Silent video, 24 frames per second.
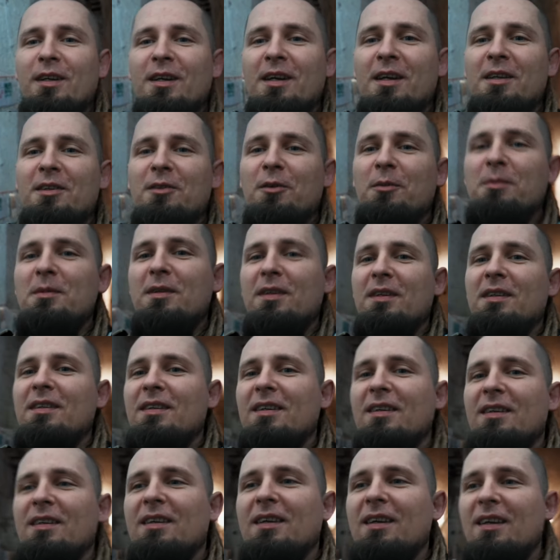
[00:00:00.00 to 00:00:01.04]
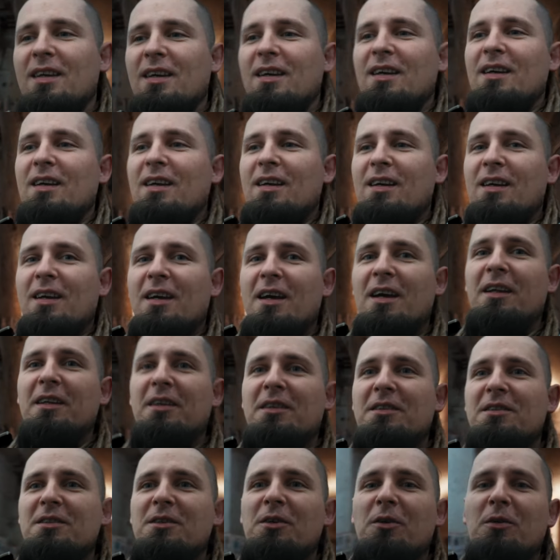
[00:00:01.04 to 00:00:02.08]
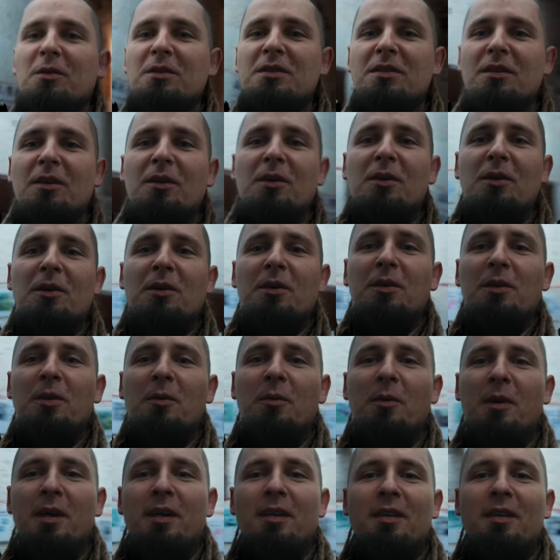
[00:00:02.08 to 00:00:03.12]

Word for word: adopted, and it goes all the way